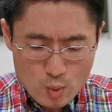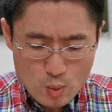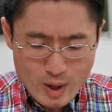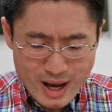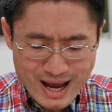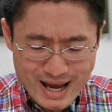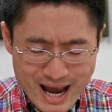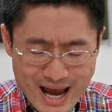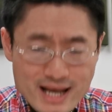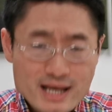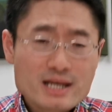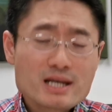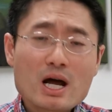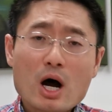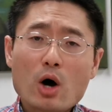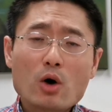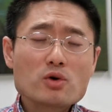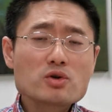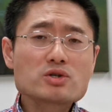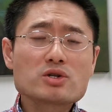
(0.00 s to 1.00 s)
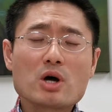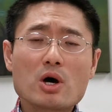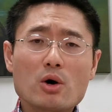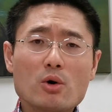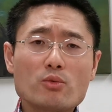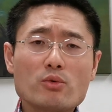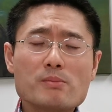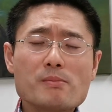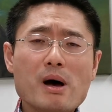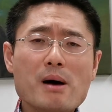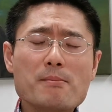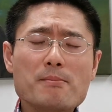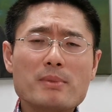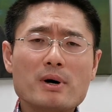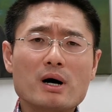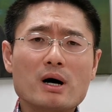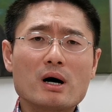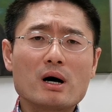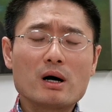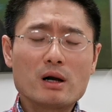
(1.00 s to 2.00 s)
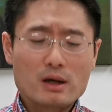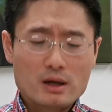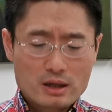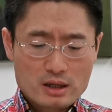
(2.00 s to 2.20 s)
And also remember,